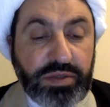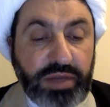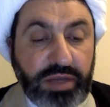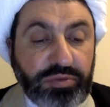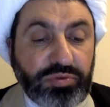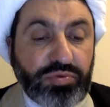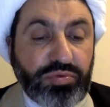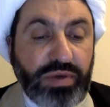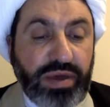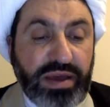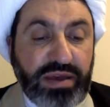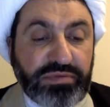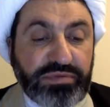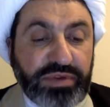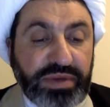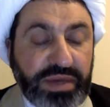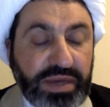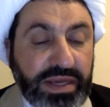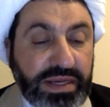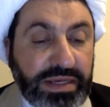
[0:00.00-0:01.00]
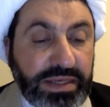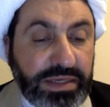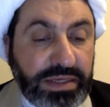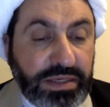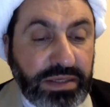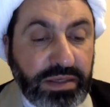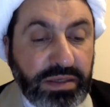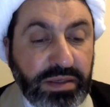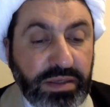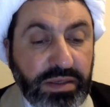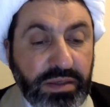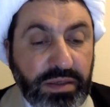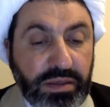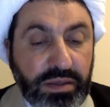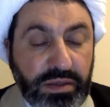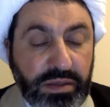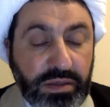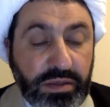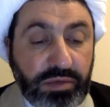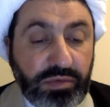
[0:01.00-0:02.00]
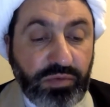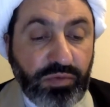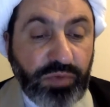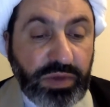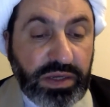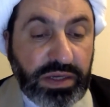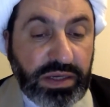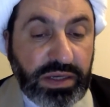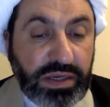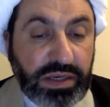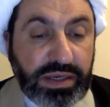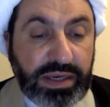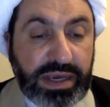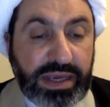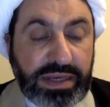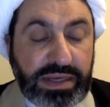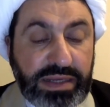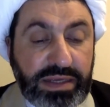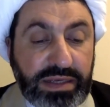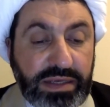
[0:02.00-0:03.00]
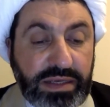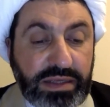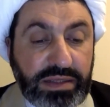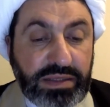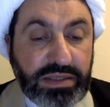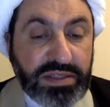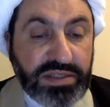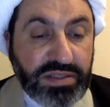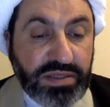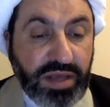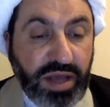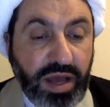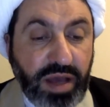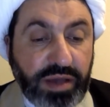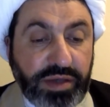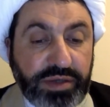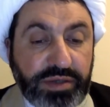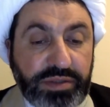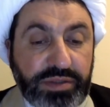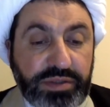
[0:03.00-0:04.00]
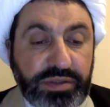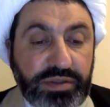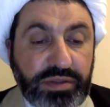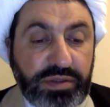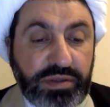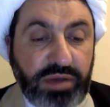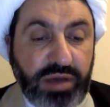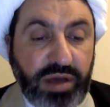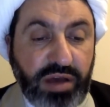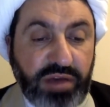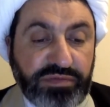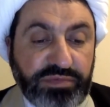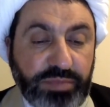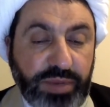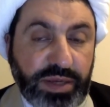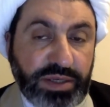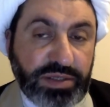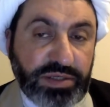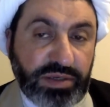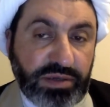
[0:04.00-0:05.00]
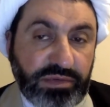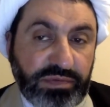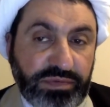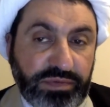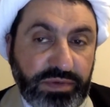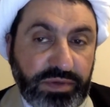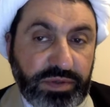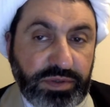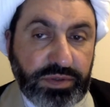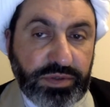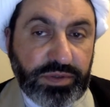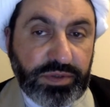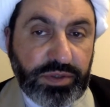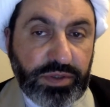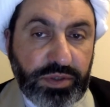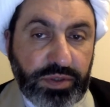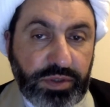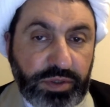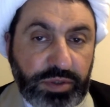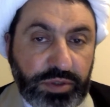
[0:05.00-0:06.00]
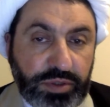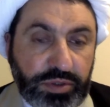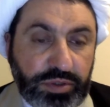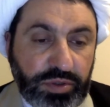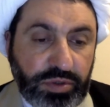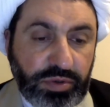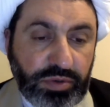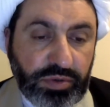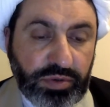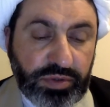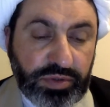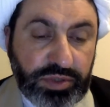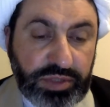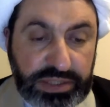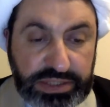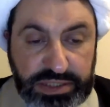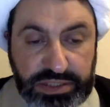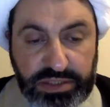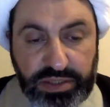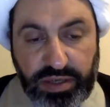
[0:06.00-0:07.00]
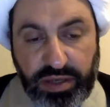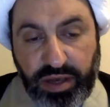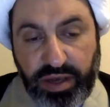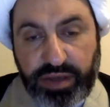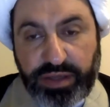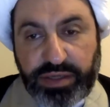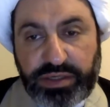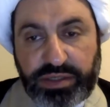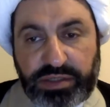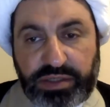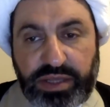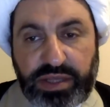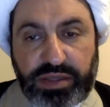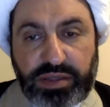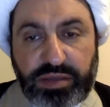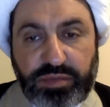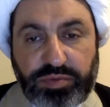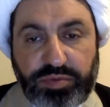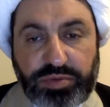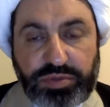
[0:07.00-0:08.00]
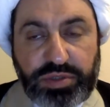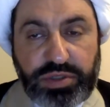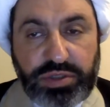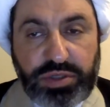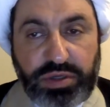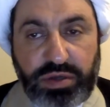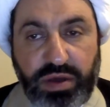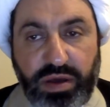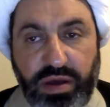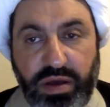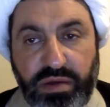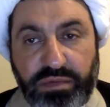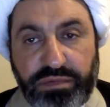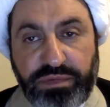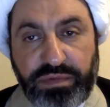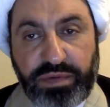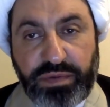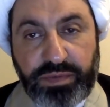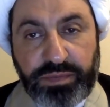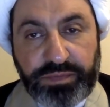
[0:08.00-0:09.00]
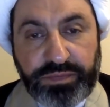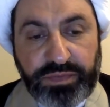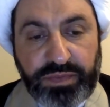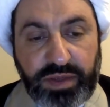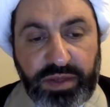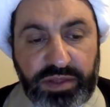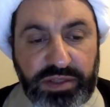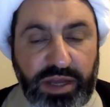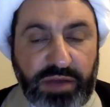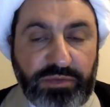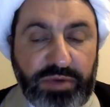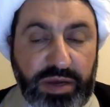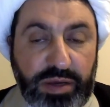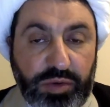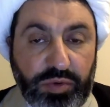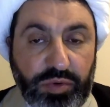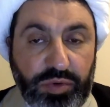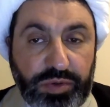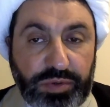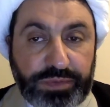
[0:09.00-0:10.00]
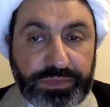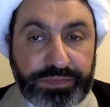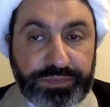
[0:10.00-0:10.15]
not to have any will, any desire of myself. So this is higher than the position of tawakkul.